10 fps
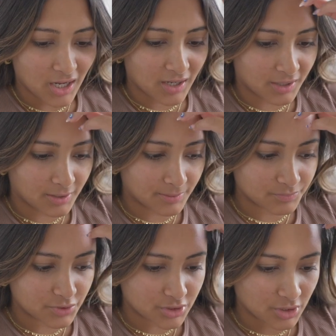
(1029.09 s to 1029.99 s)

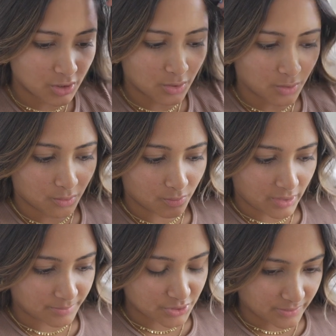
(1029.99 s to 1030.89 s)
Um, so
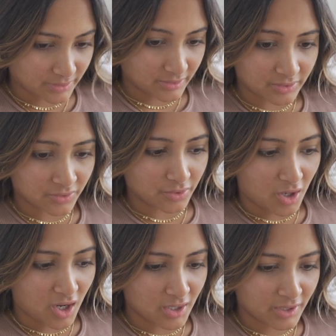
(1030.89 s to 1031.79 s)
I'm doing like a little
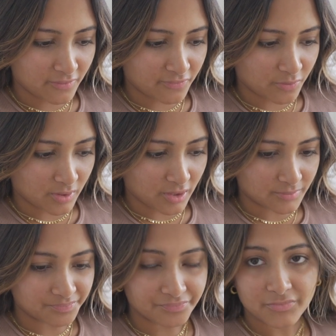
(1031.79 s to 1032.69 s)
audit for